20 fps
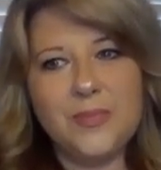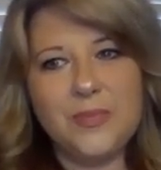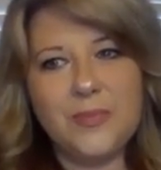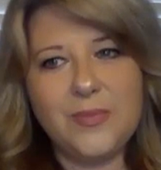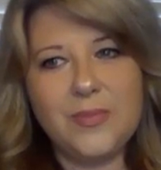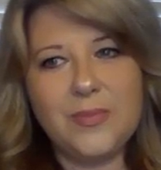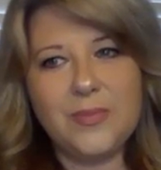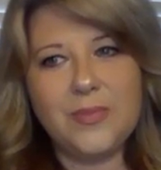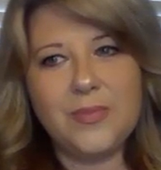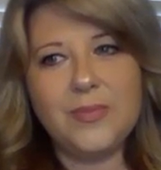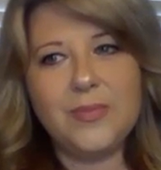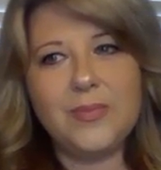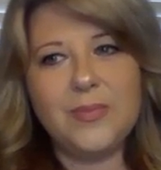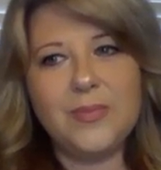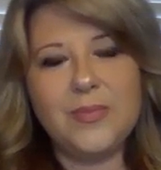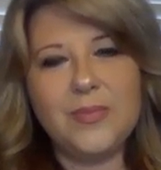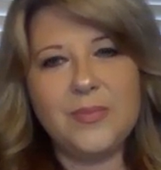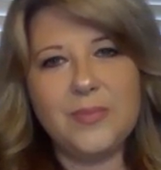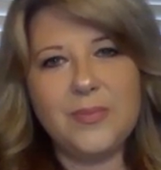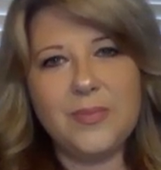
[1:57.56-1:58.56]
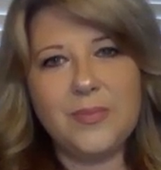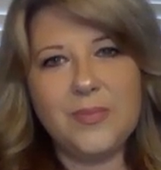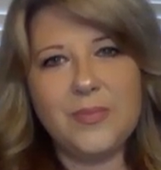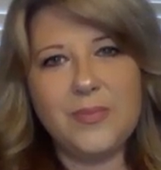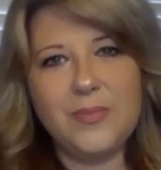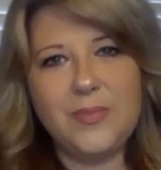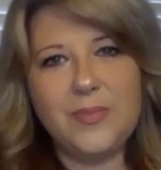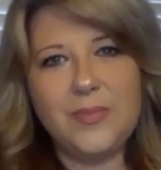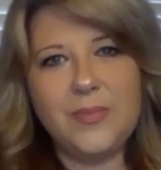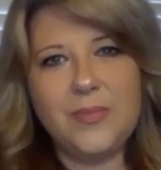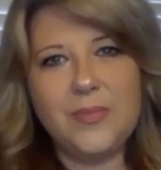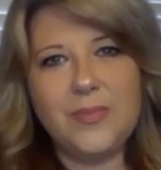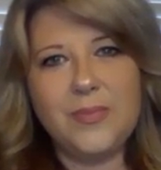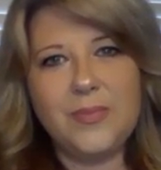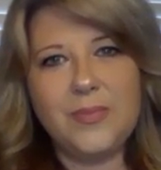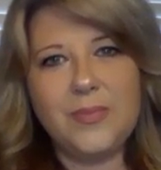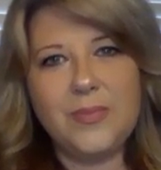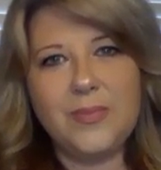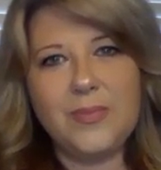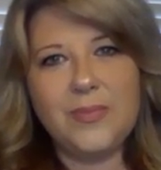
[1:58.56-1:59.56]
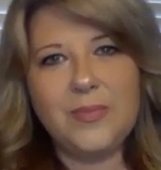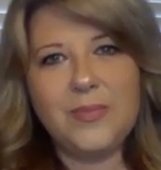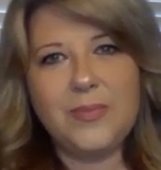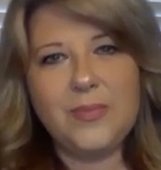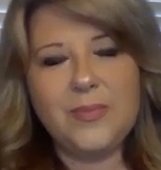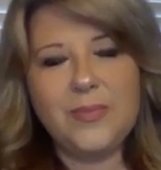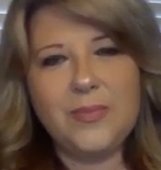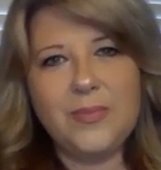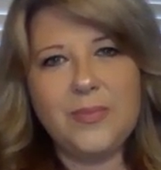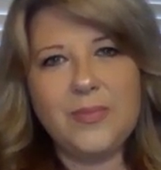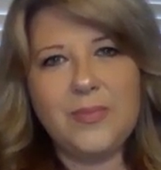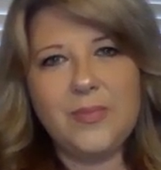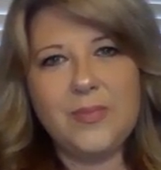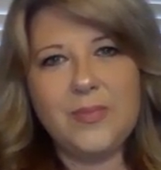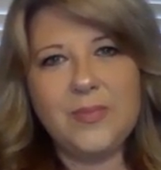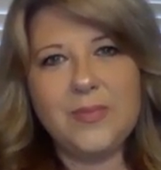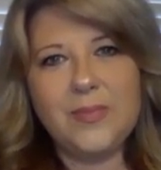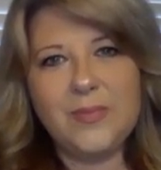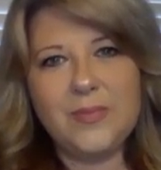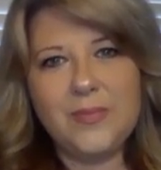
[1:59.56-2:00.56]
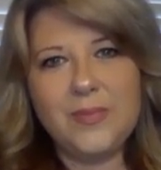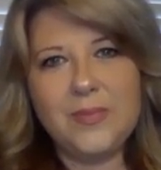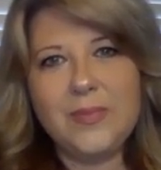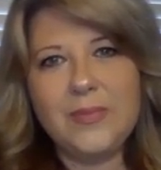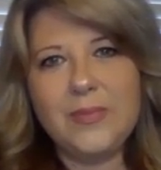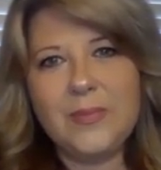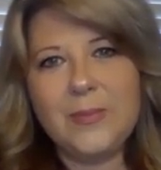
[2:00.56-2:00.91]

[no speech]